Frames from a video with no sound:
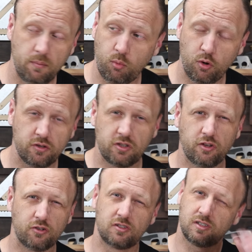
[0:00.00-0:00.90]
boards so
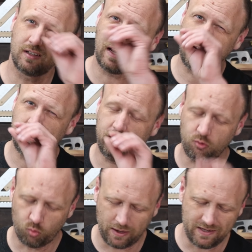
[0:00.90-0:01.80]
they're slightly
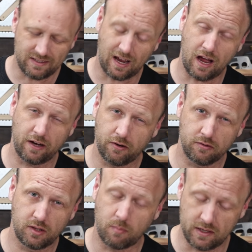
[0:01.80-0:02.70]
raised
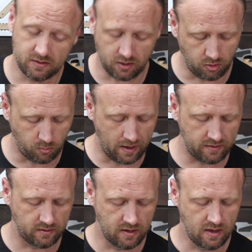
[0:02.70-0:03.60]
higher than my
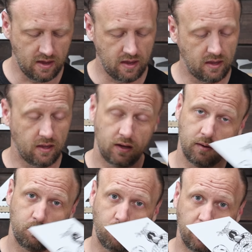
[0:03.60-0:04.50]
silhouette.
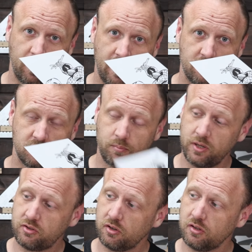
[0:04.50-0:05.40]
Printed out some
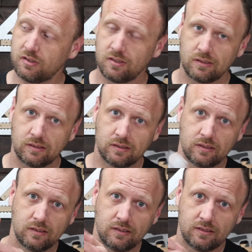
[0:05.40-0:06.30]
pictures.
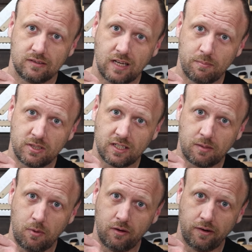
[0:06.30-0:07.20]
Time to stick
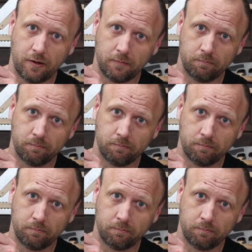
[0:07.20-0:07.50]
them on there.